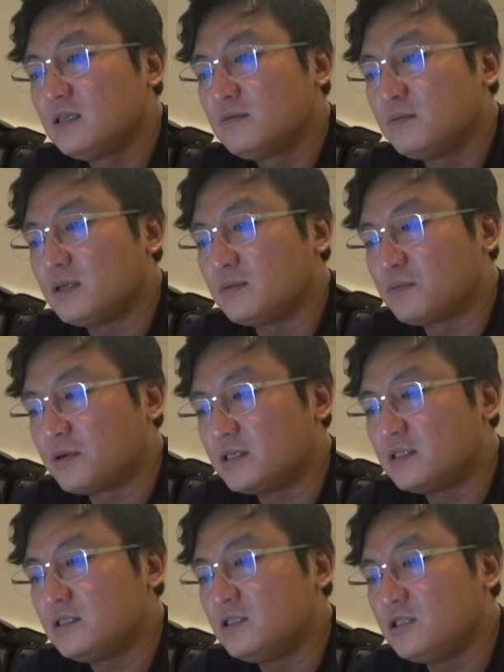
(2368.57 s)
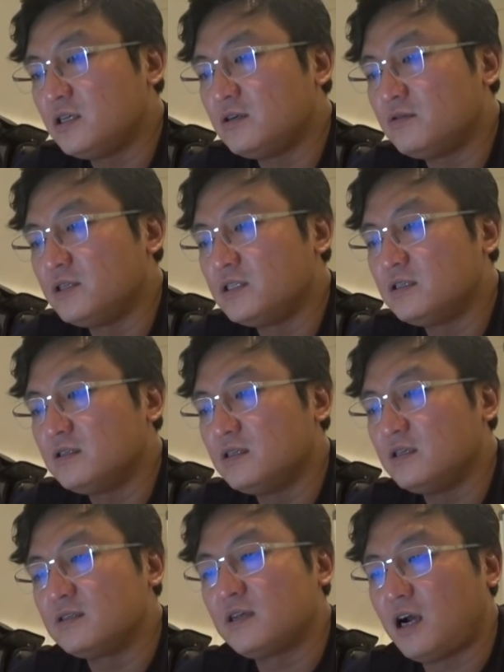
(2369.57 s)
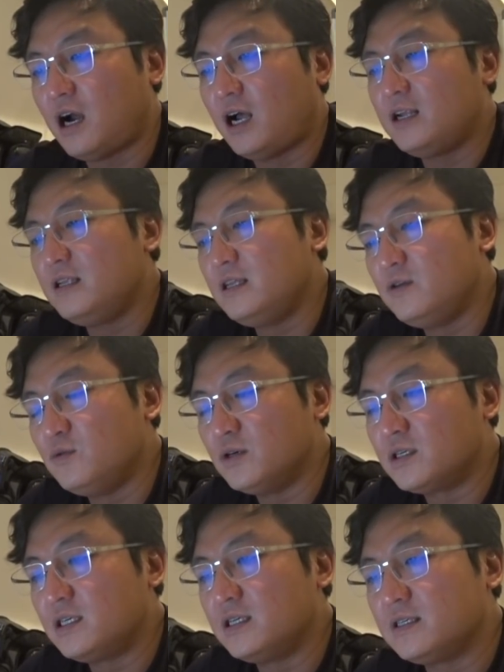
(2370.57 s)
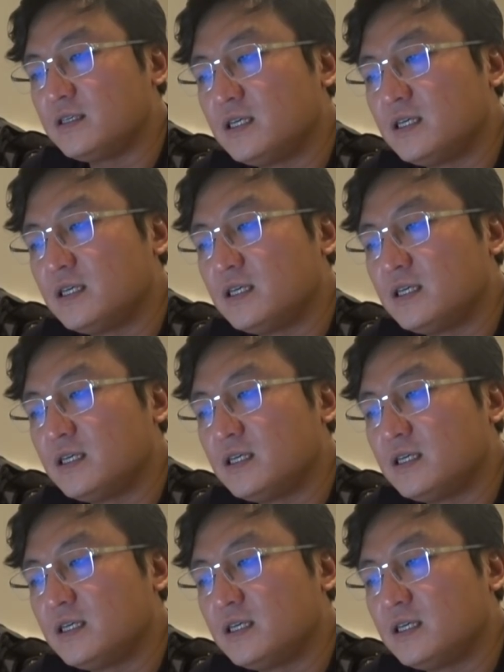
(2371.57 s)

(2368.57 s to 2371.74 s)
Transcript: but the present generation is hardly working.